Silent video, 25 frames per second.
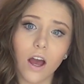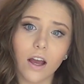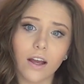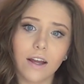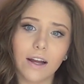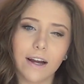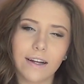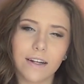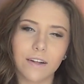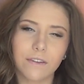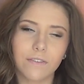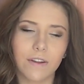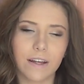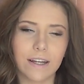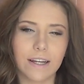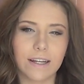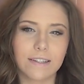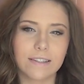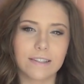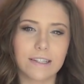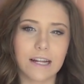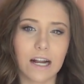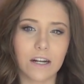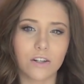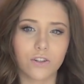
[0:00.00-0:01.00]
kind of like
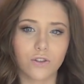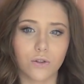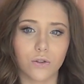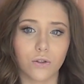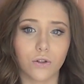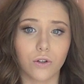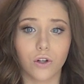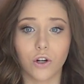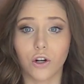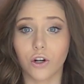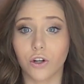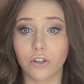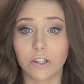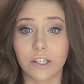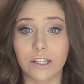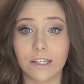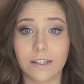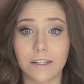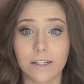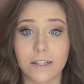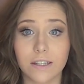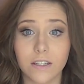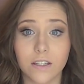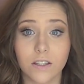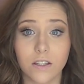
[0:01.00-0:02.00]
its natural
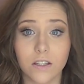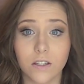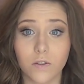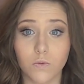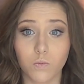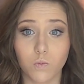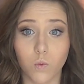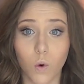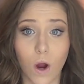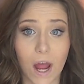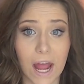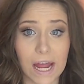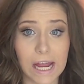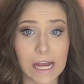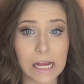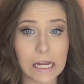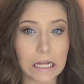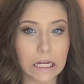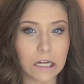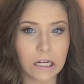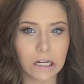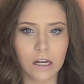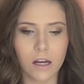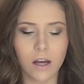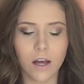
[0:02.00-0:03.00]
curliness
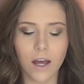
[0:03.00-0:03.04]
way,